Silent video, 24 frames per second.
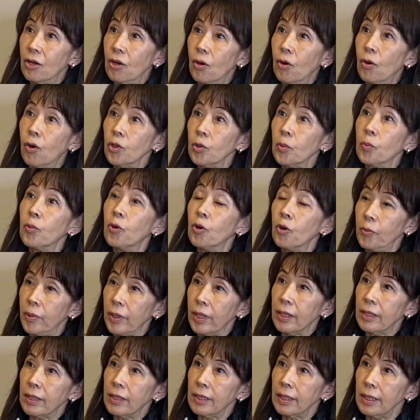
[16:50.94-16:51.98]
Oh, and he
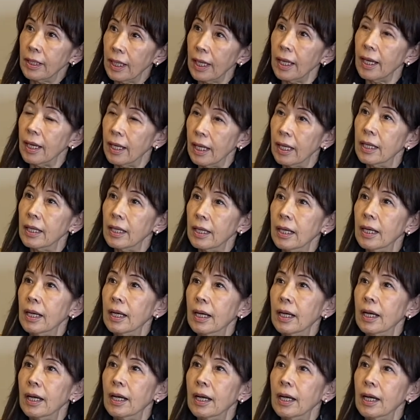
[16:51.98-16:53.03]
cannot. Okay.
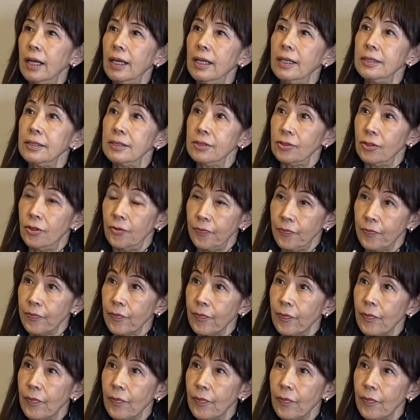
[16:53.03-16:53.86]
Yeah. And your sister?